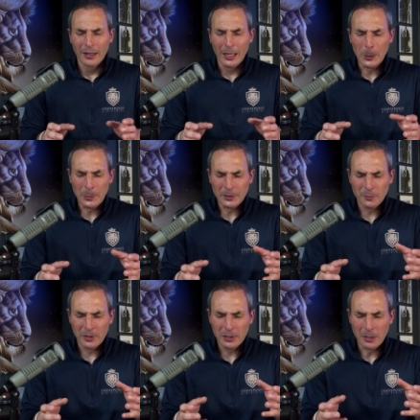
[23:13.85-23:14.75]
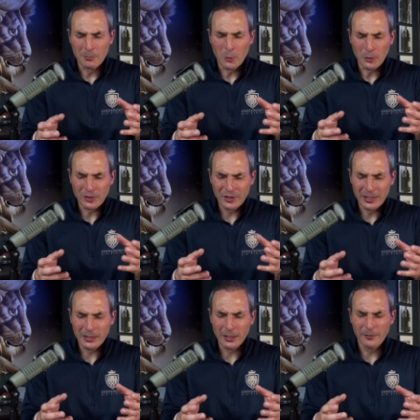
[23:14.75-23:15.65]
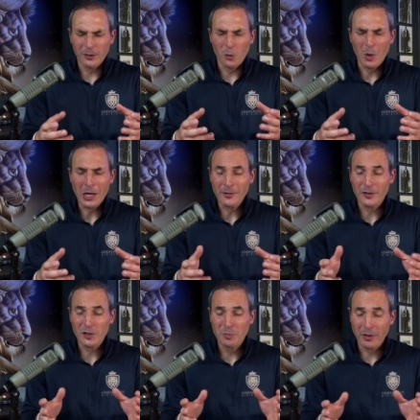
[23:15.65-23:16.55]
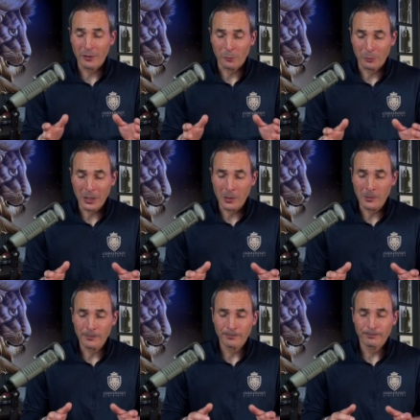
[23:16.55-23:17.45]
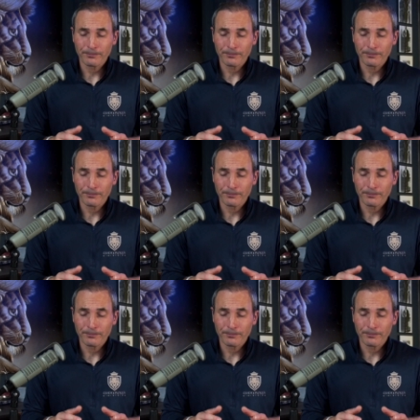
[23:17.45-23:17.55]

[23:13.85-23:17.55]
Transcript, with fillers: Help us to become more sensitive and aware of the spirit realm,